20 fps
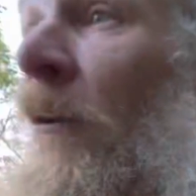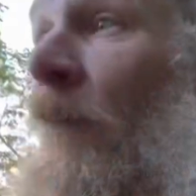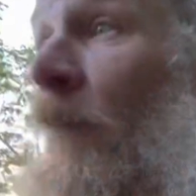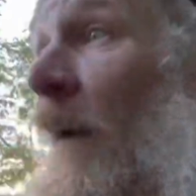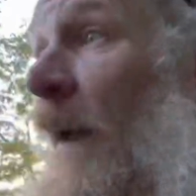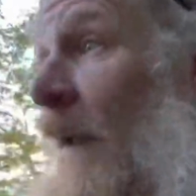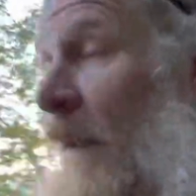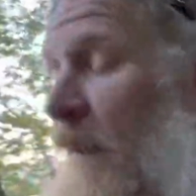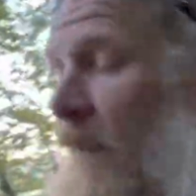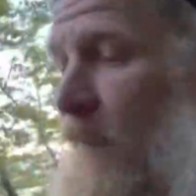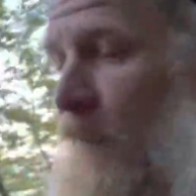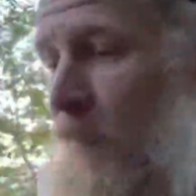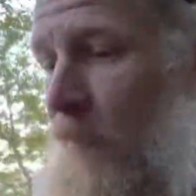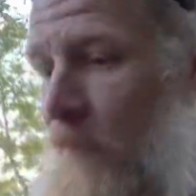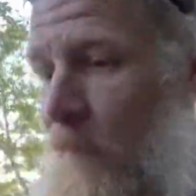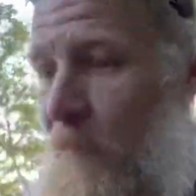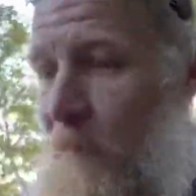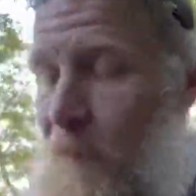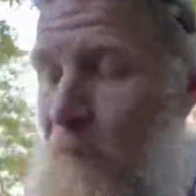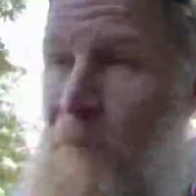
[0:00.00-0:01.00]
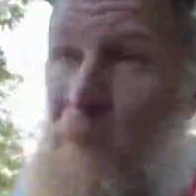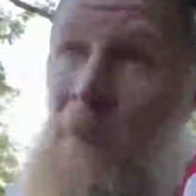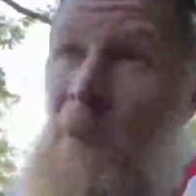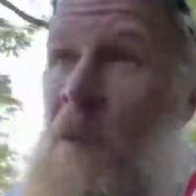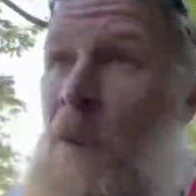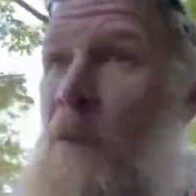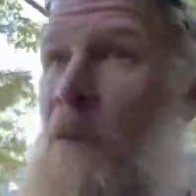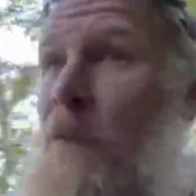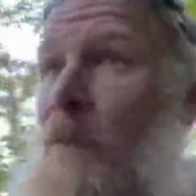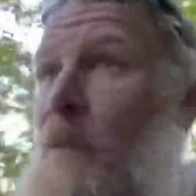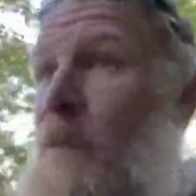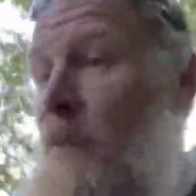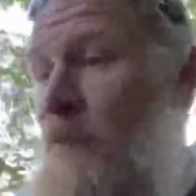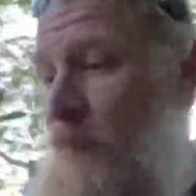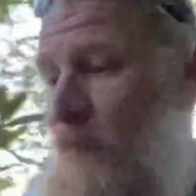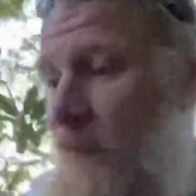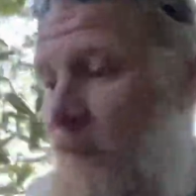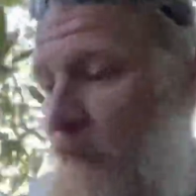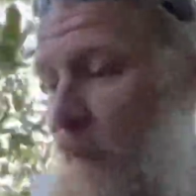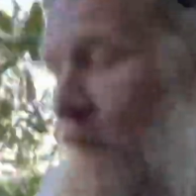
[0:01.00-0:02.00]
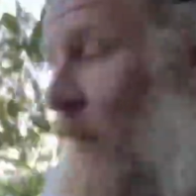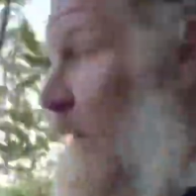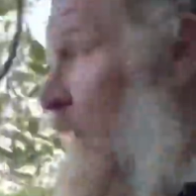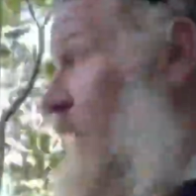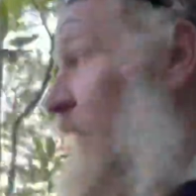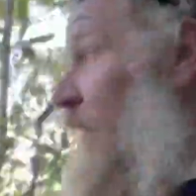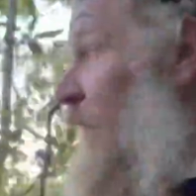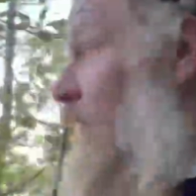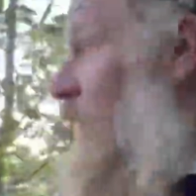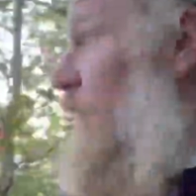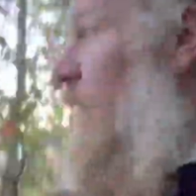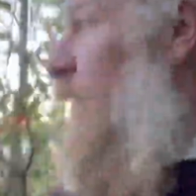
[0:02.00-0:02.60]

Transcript: make it, it's not a big deal.